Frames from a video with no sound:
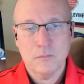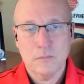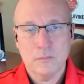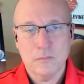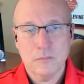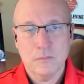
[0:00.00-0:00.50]

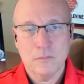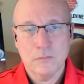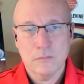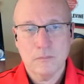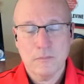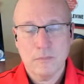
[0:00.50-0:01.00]

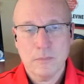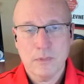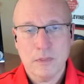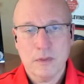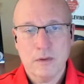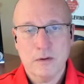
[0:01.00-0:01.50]

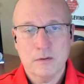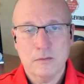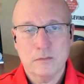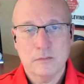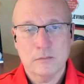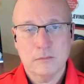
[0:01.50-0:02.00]

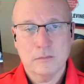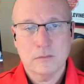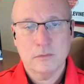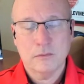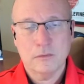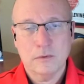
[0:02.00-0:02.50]

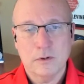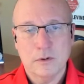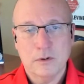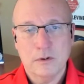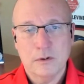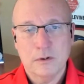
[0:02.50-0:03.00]

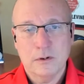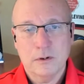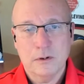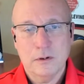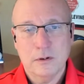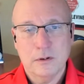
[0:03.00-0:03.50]

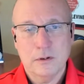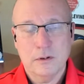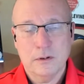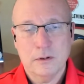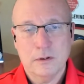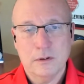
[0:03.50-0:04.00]

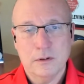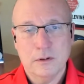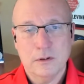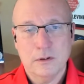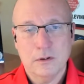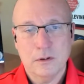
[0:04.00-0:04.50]

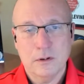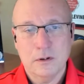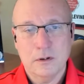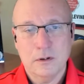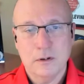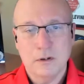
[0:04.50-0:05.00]

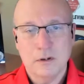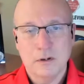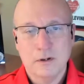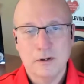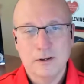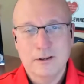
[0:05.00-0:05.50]

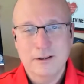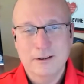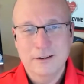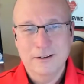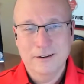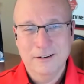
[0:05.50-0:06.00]

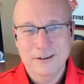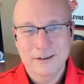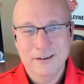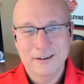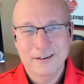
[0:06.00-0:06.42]
(not speaking)